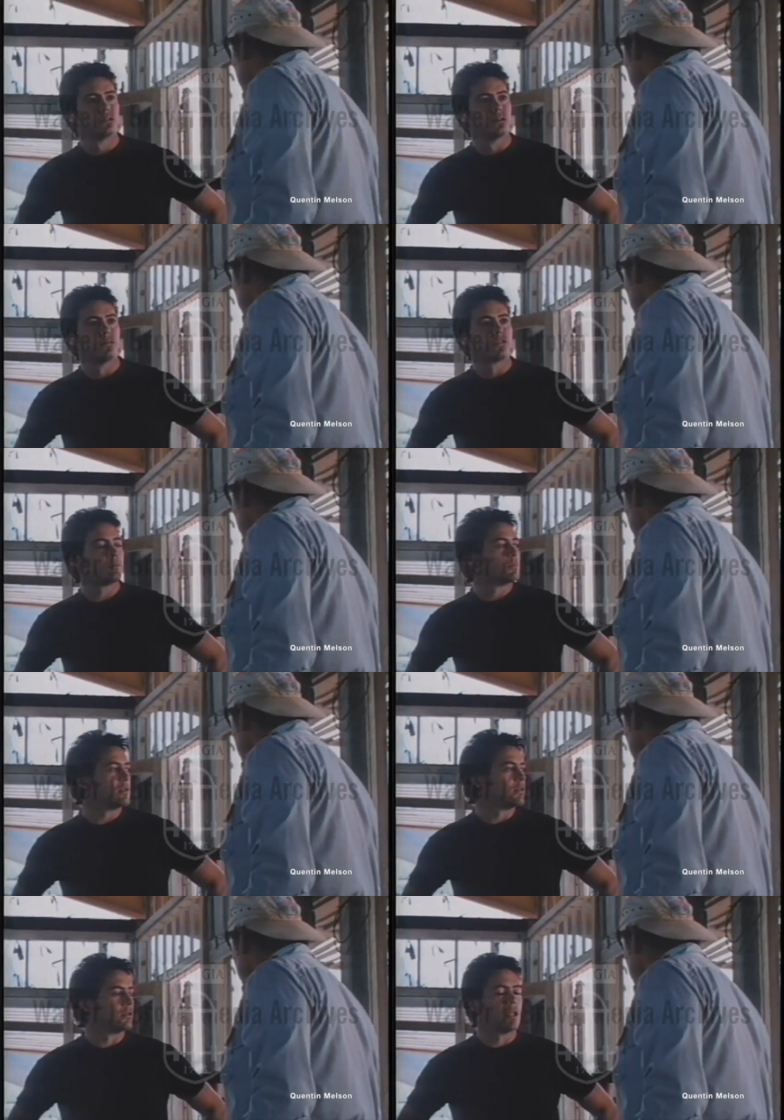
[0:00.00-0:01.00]
I'm from
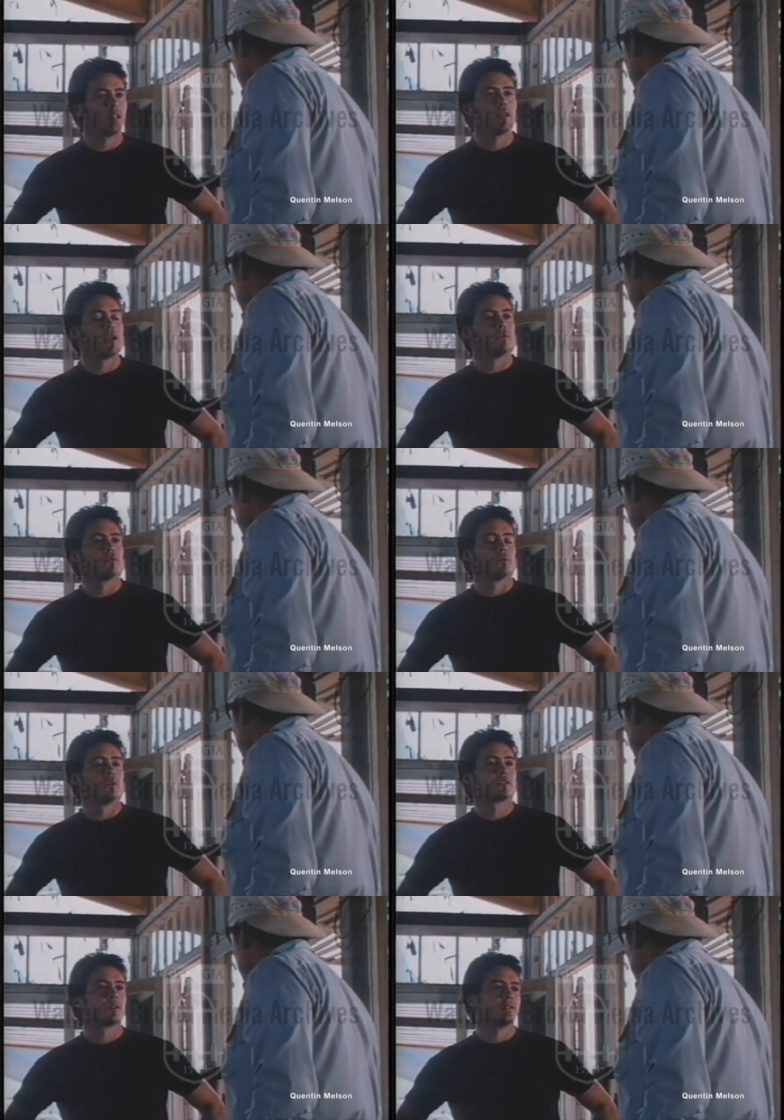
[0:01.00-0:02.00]
L.A., from
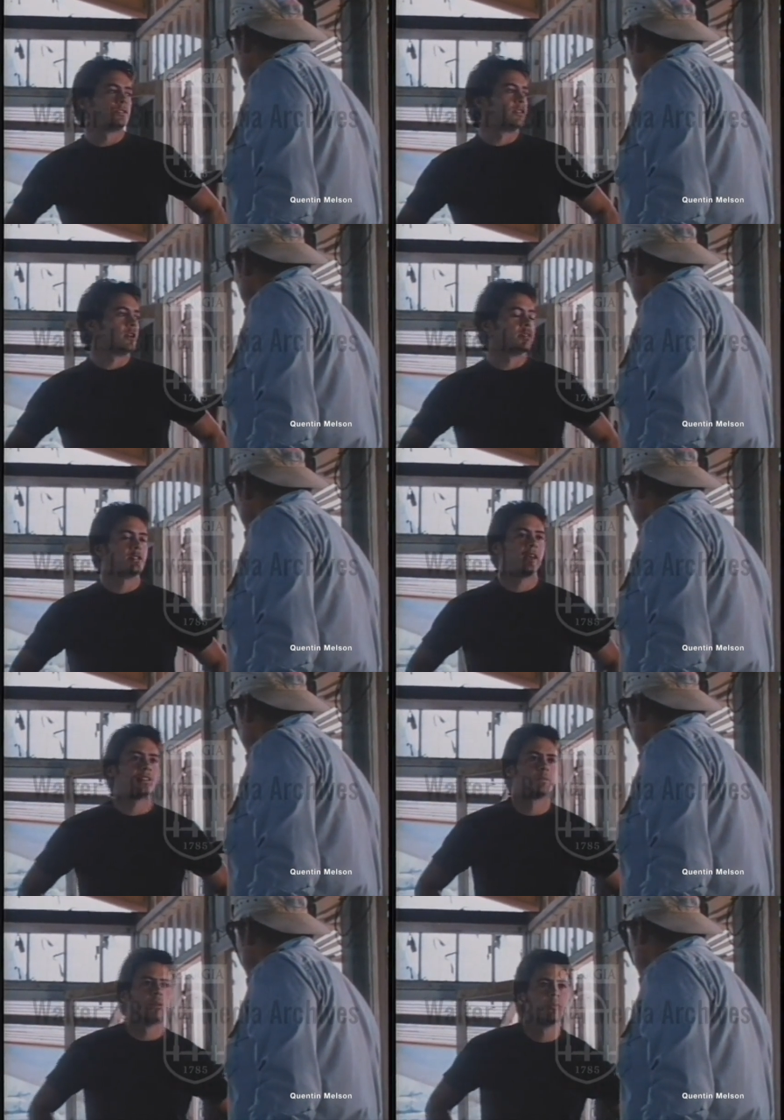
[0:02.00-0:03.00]
the west coast of the United
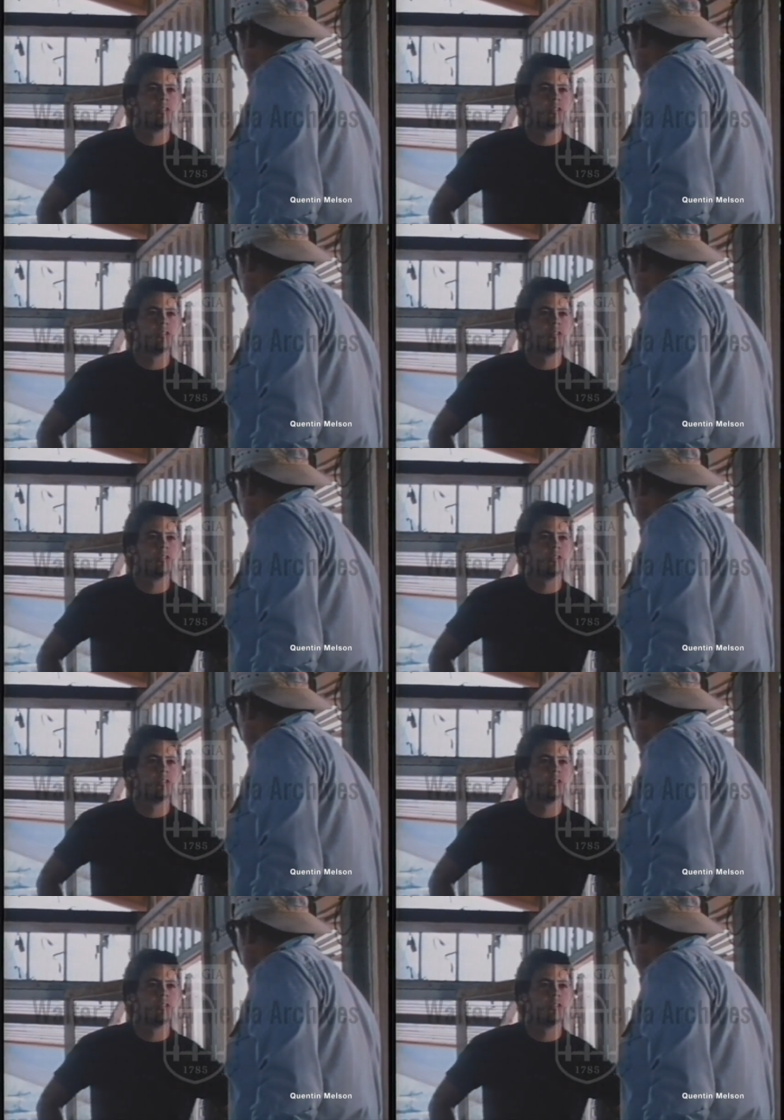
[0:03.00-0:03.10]
States, man.